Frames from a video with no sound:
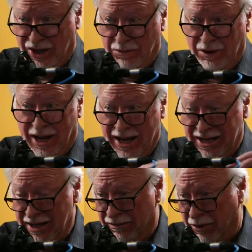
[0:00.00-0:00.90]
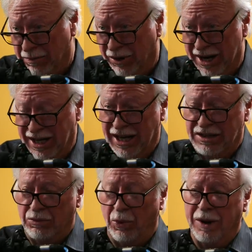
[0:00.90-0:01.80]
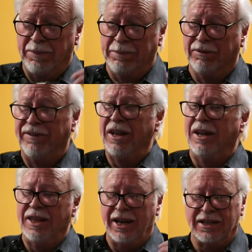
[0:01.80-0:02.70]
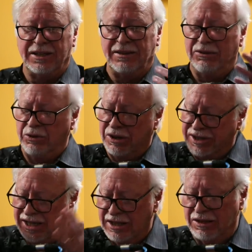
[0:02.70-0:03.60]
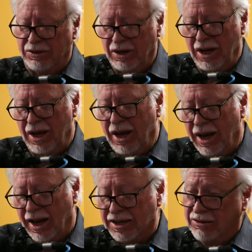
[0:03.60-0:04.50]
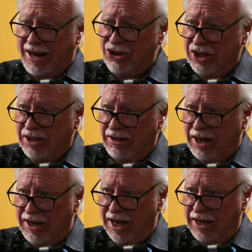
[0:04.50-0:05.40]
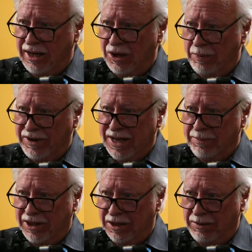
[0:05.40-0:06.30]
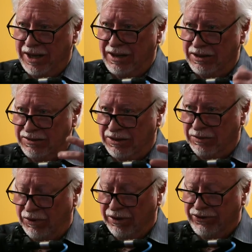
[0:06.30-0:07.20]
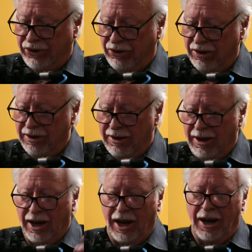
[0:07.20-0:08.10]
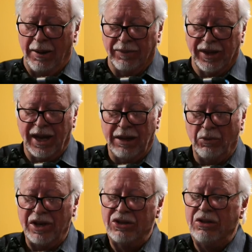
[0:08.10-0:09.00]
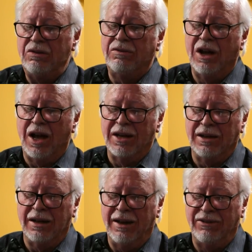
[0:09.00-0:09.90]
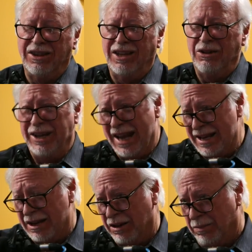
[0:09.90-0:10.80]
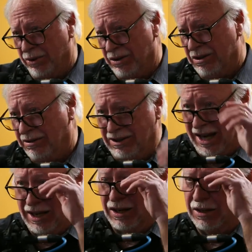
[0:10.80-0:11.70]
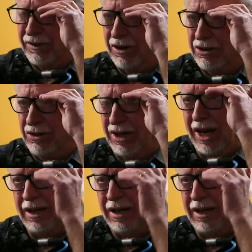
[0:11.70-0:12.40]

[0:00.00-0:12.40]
a general idea of what branding is and where people fit, and then it drills into strategy, and then it opens up a little bit and so forth. So. And once you've gotten everything you can out of the books, taken it as far as you